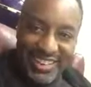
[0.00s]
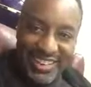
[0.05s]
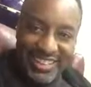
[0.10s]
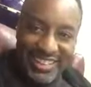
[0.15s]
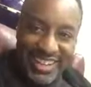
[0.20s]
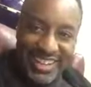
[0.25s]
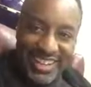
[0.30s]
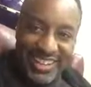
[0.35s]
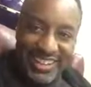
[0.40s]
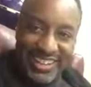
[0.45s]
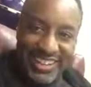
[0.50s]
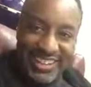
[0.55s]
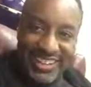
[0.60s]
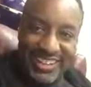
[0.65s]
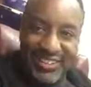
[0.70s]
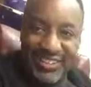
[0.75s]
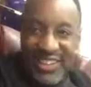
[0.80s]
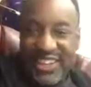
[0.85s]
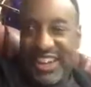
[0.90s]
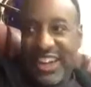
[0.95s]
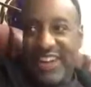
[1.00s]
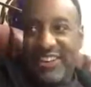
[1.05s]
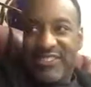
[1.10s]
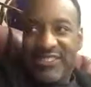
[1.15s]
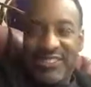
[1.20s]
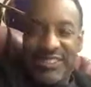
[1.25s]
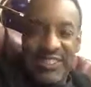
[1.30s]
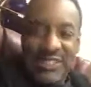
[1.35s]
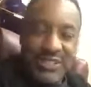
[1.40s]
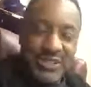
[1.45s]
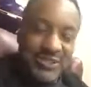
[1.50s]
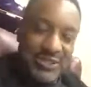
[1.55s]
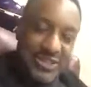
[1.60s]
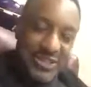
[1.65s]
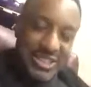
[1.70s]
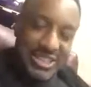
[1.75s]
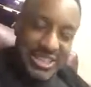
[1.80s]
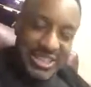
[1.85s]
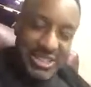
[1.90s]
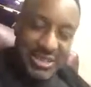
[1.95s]
Because we have
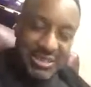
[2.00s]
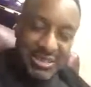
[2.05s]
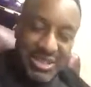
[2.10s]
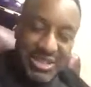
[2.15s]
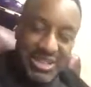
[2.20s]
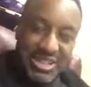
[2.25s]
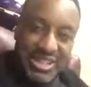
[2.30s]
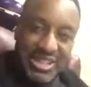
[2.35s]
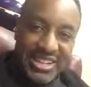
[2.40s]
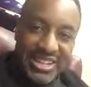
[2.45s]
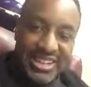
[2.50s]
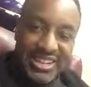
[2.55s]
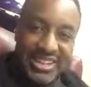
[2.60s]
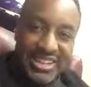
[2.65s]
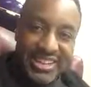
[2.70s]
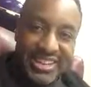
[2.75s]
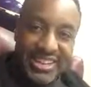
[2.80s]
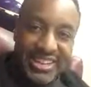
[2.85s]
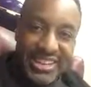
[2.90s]
Salesforce distribution,